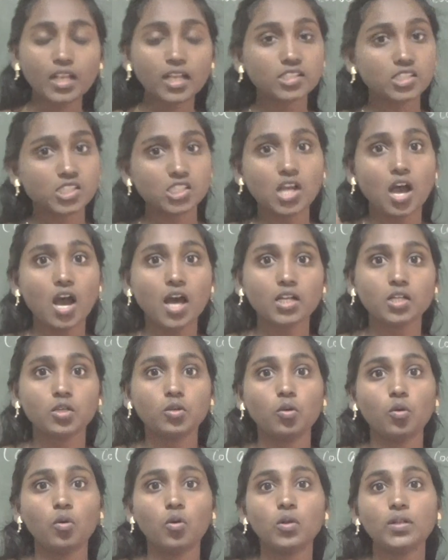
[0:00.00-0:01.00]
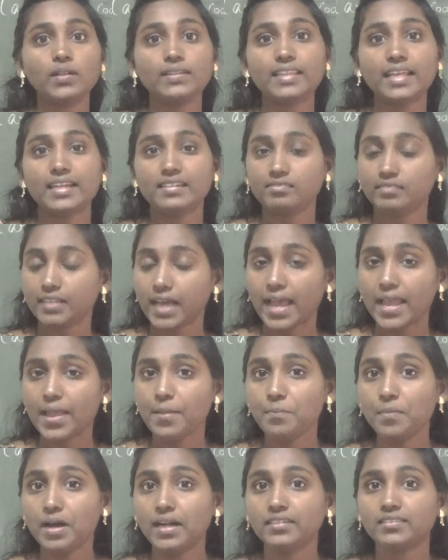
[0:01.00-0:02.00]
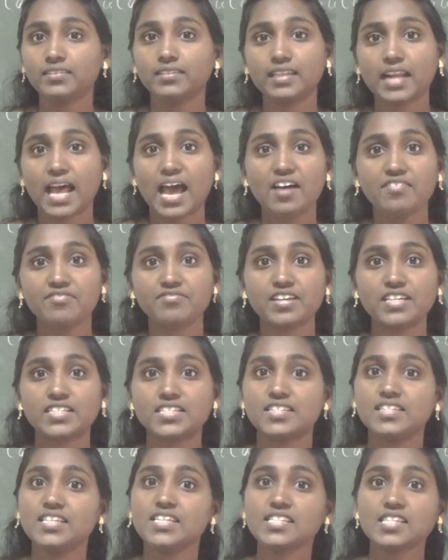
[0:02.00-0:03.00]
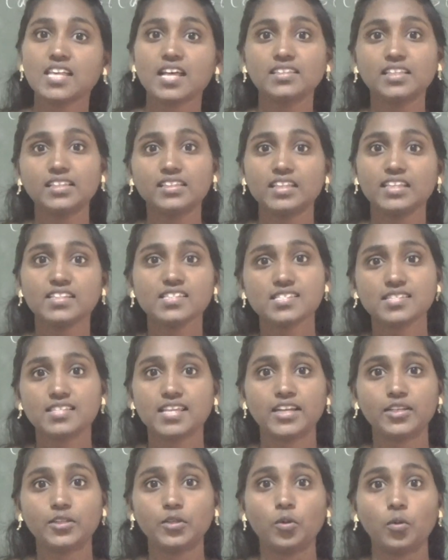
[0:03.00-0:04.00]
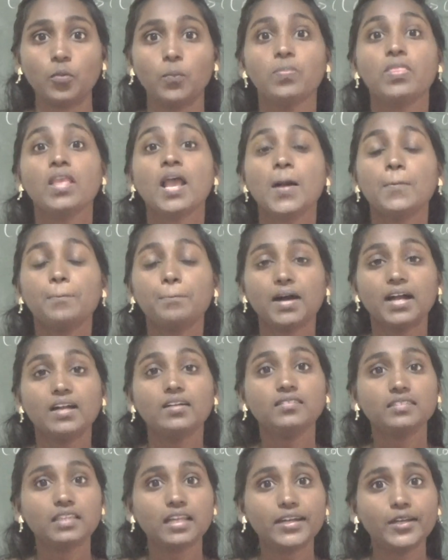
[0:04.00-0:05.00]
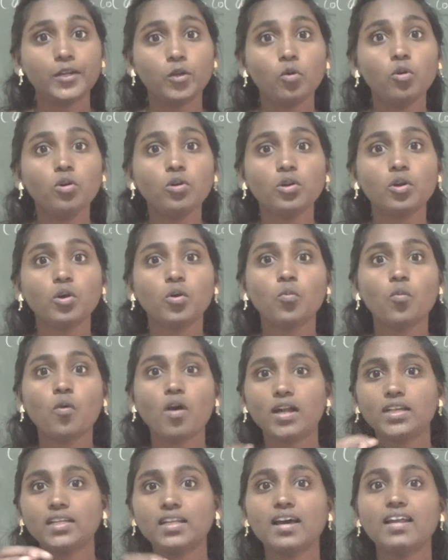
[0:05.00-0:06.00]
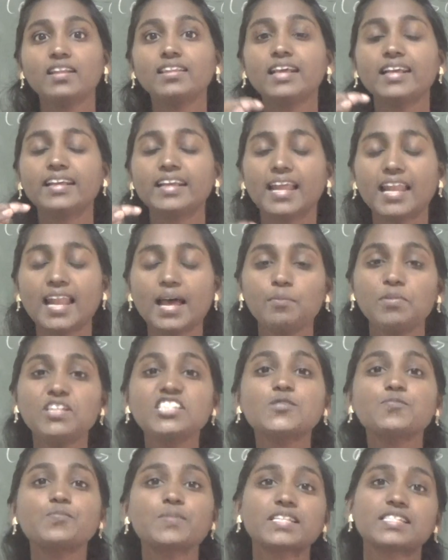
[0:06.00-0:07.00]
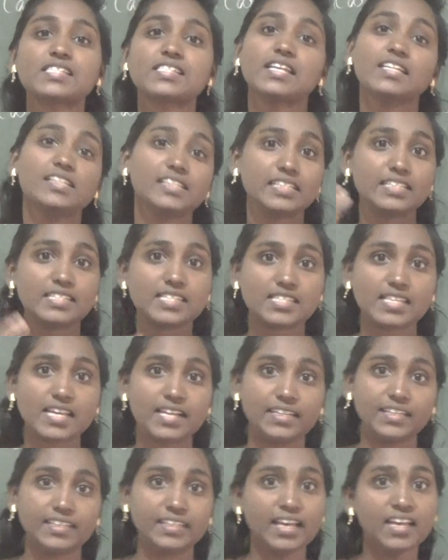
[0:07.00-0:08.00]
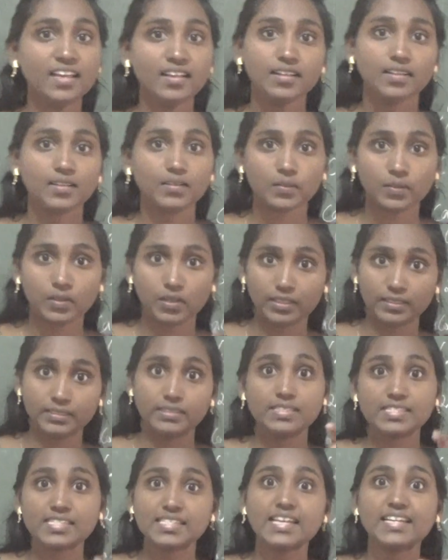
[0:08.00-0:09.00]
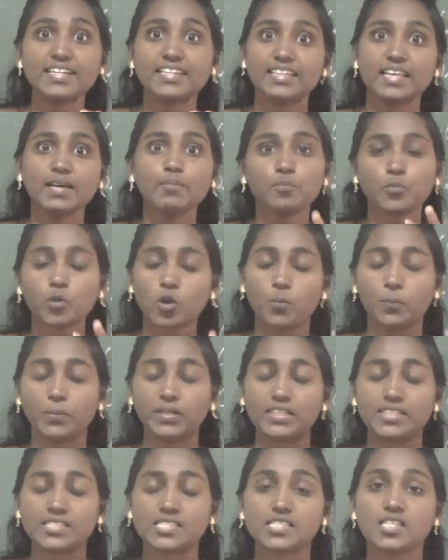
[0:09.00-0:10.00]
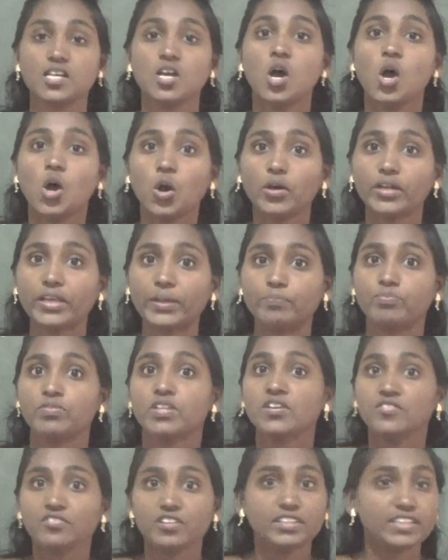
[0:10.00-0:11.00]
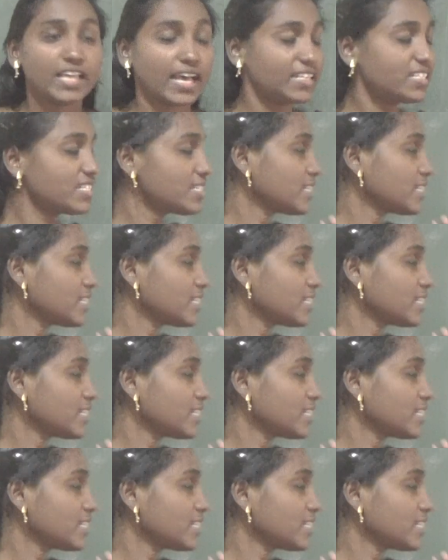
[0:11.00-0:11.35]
charcoal, then diamond, graphite, these are the things they know, but they don't know what are the elements present inside the properties. Okay, for that